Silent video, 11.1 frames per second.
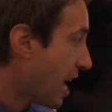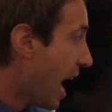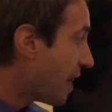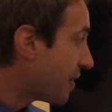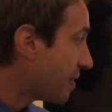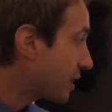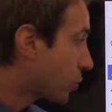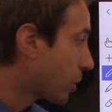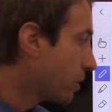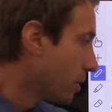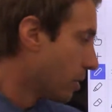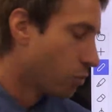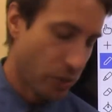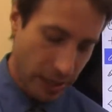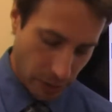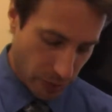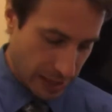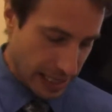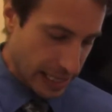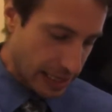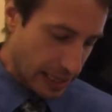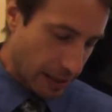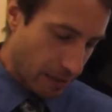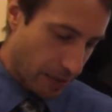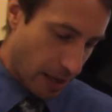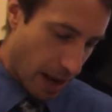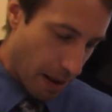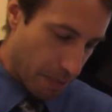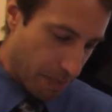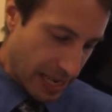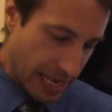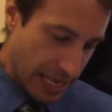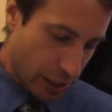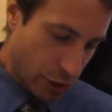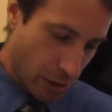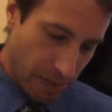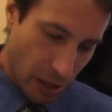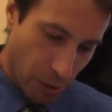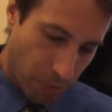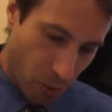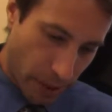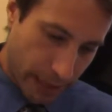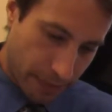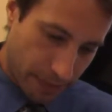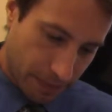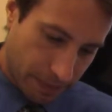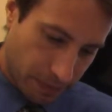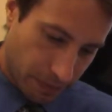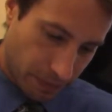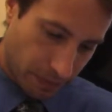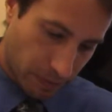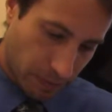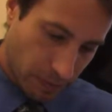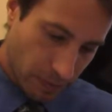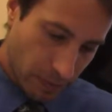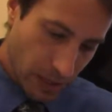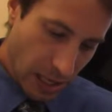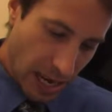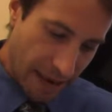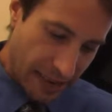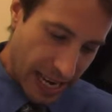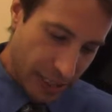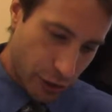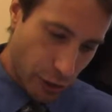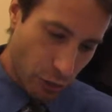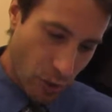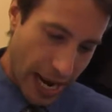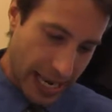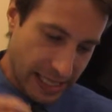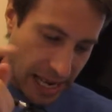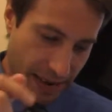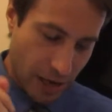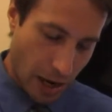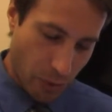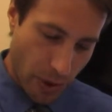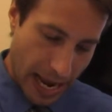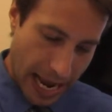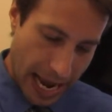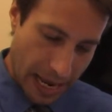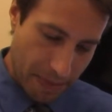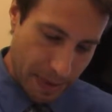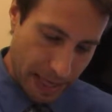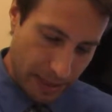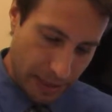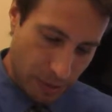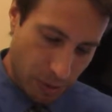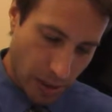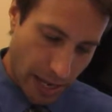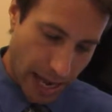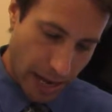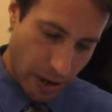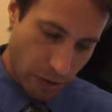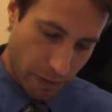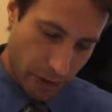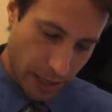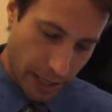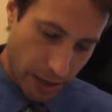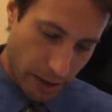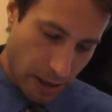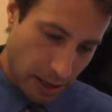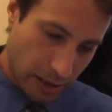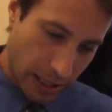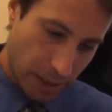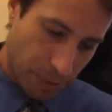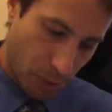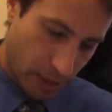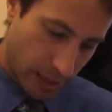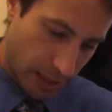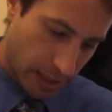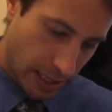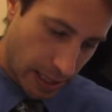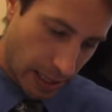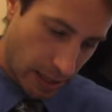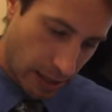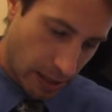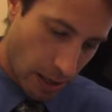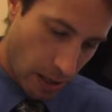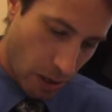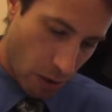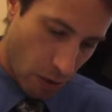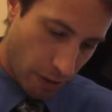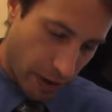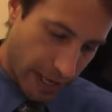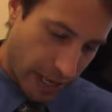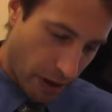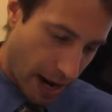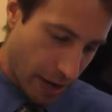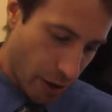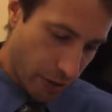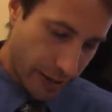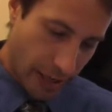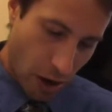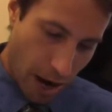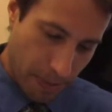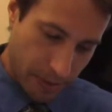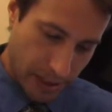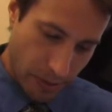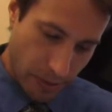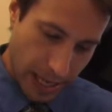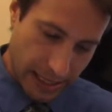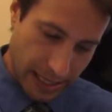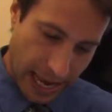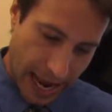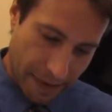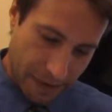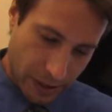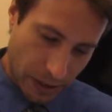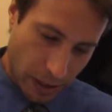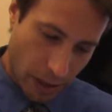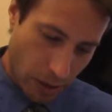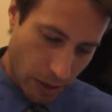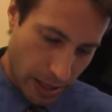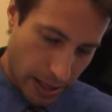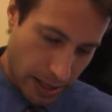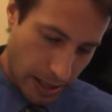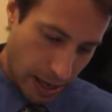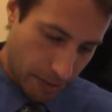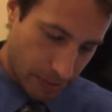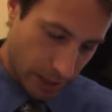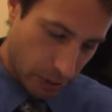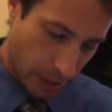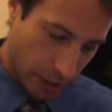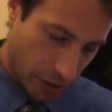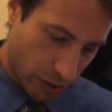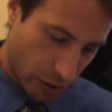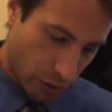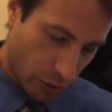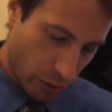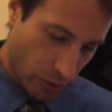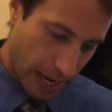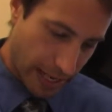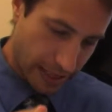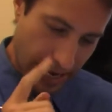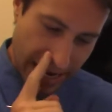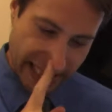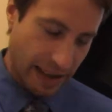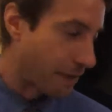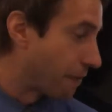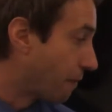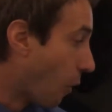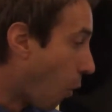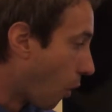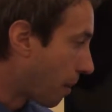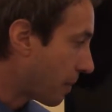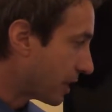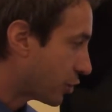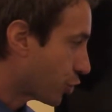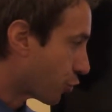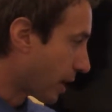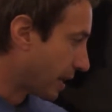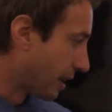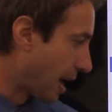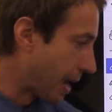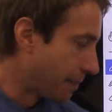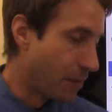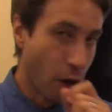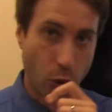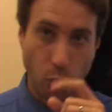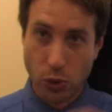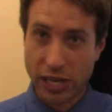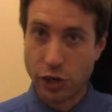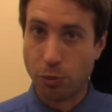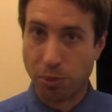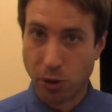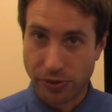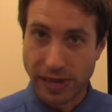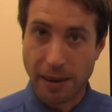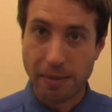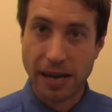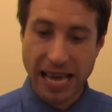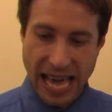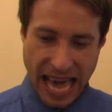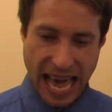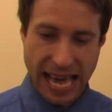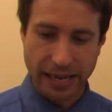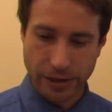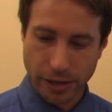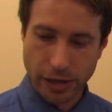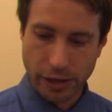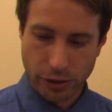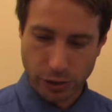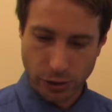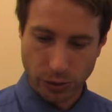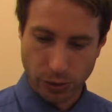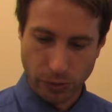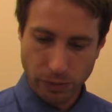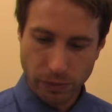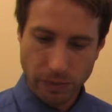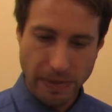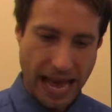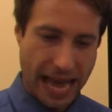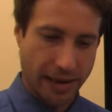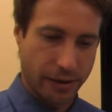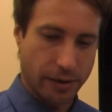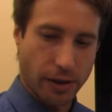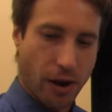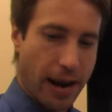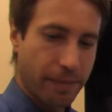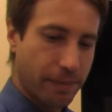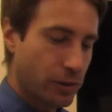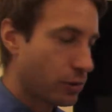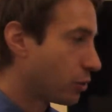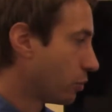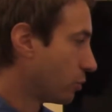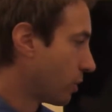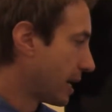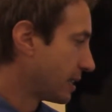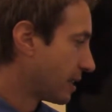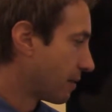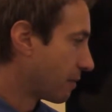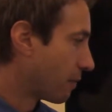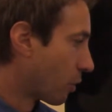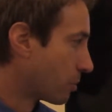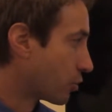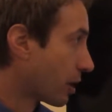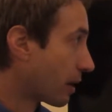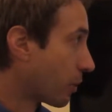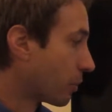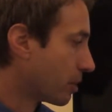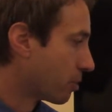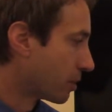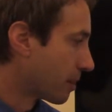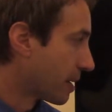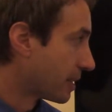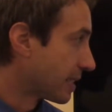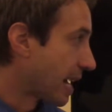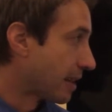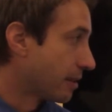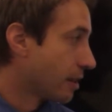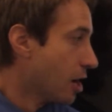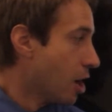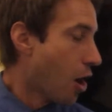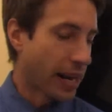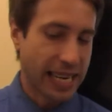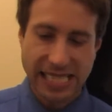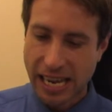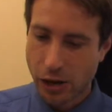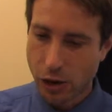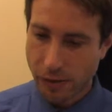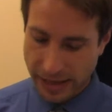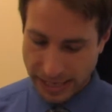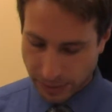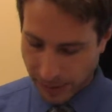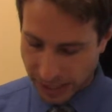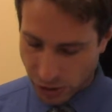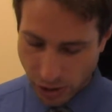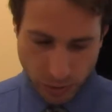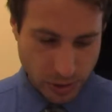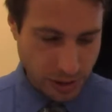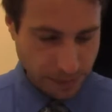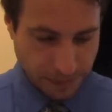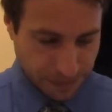And then this one, really, really easy. B is your middle point. I've got two rays. I've got ray AB. Let's put A over here. Let's put C over here. I know that they're opposite rays. They have to go in opposite directions. They're two rays that form a straight line when you put them end to end. All right? Two rays that form a straight line when you put them end to end. All right, guys, head on over to the next page of the notes.